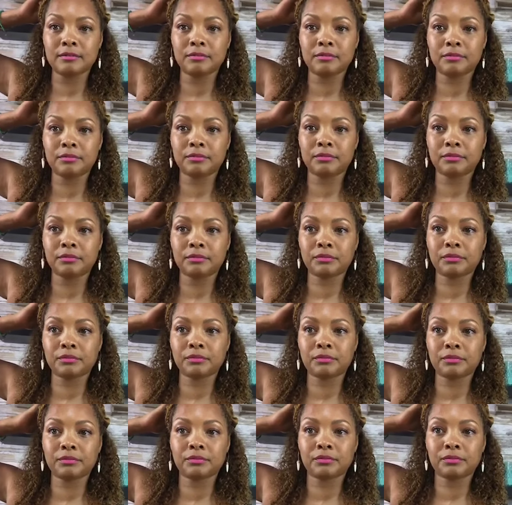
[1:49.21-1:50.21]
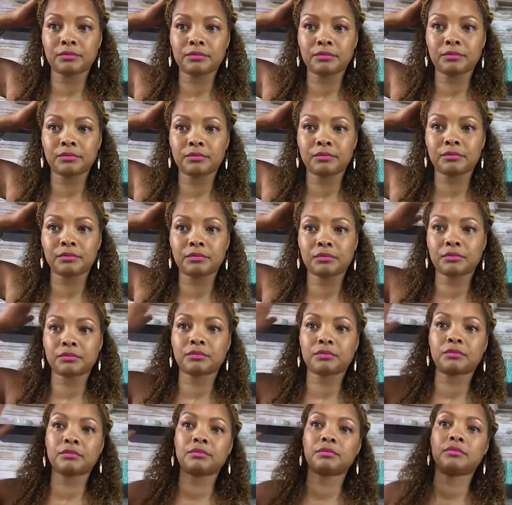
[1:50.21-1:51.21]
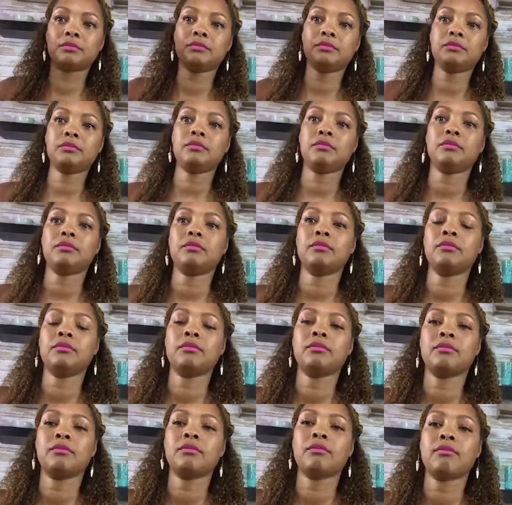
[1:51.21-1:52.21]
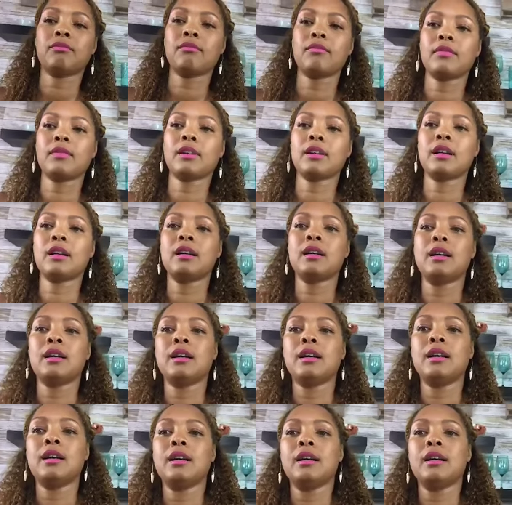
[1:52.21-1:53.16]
No one is speaking in this clip.